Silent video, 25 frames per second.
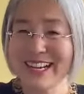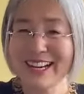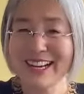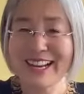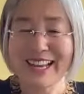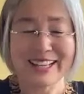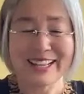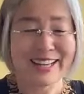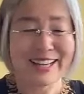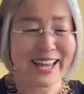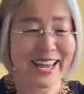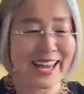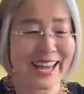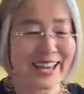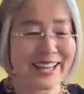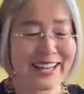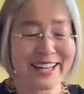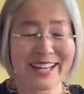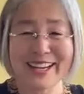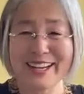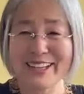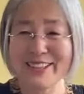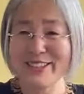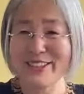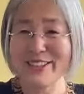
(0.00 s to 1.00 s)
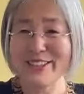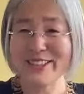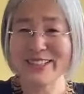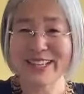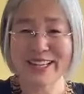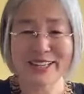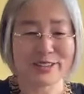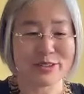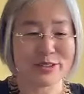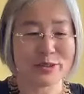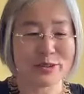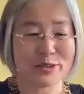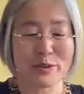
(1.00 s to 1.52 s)
like Anna, you
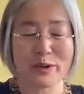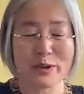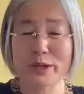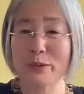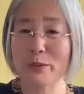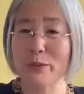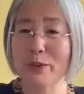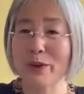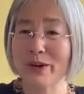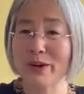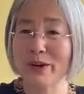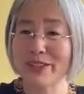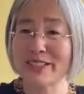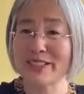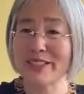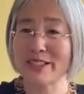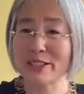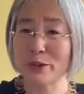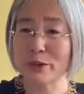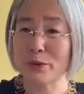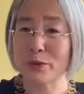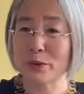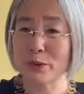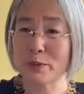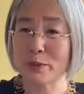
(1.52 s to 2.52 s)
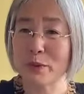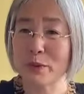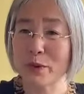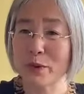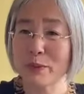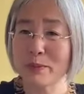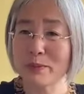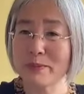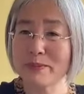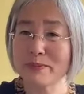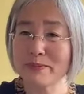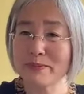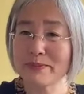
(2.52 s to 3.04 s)
said you want to work in the group
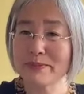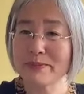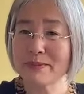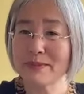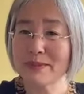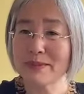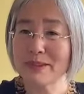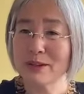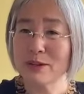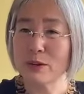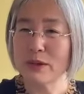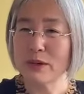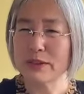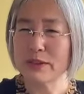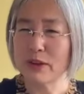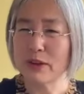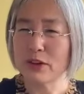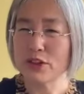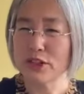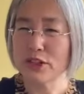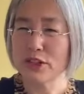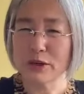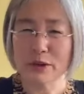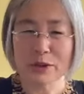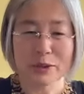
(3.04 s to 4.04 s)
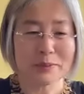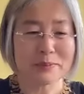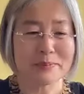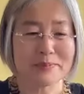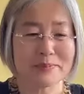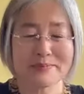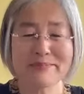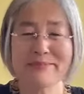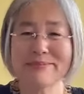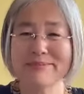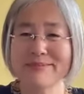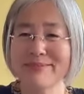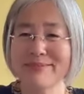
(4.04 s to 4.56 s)
home or nursing home.
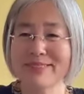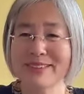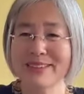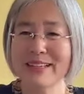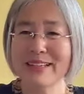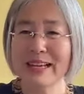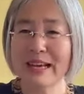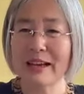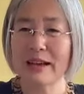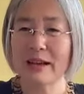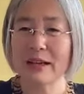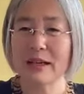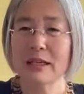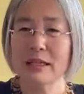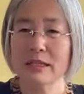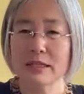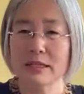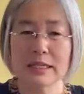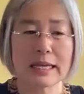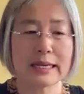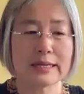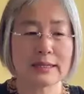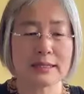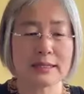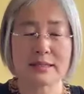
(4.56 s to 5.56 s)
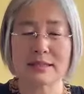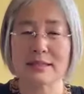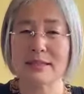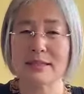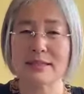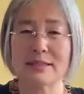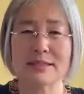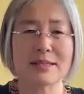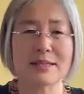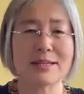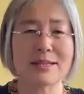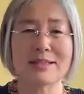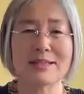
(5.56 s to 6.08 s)
Yeah, settings. So
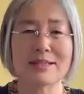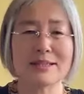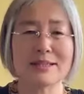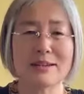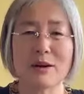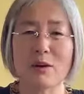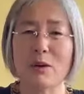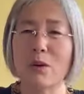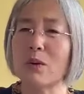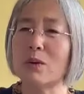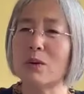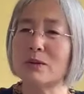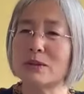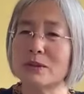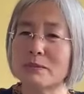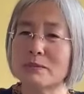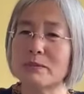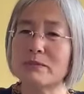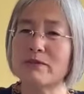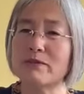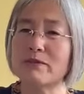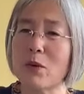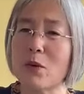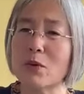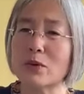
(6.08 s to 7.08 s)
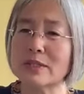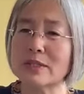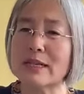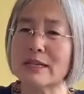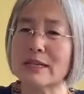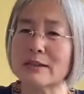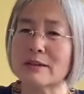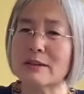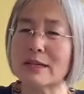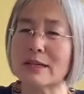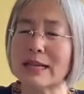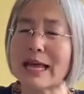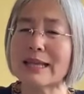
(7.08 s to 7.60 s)
still, all the folks
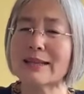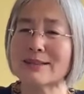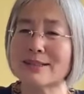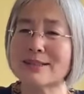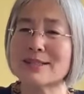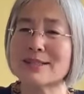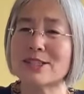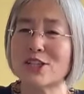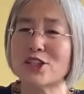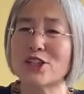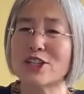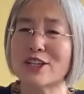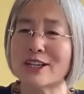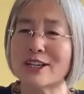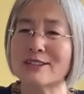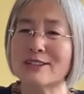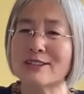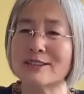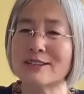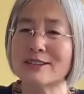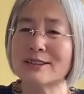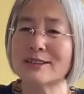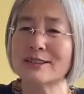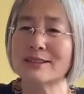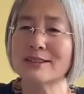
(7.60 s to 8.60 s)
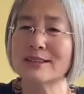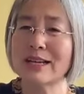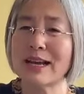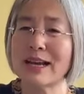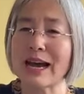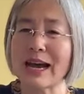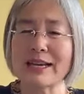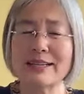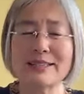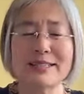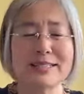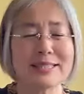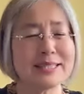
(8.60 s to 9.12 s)
are like children.
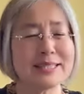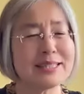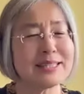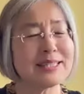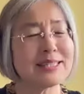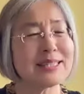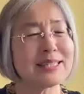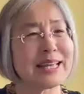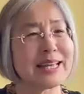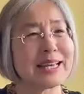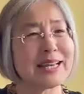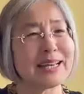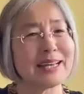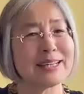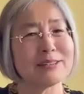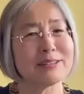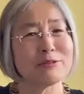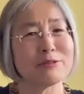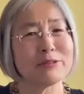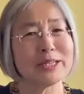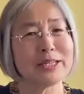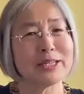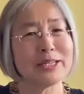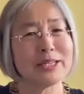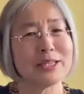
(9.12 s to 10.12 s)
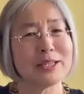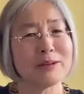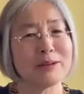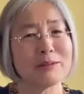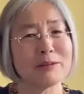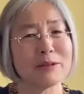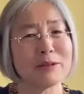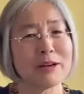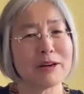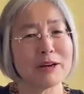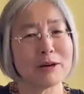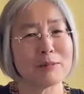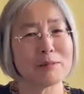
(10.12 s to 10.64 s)
I see that we
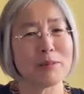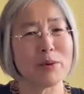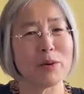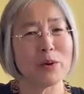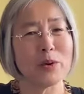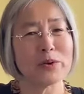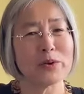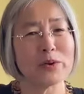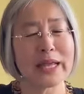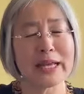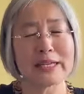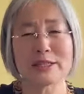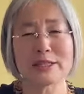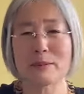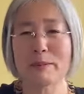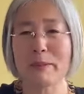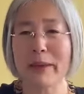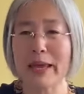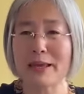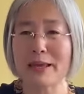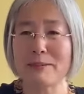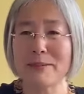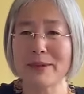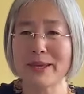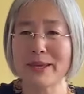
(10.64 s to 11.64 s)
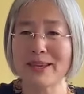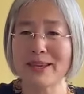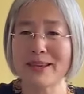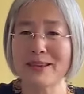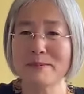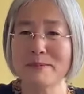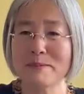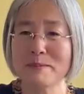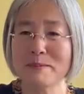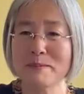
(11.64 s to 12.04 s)
are born as a baby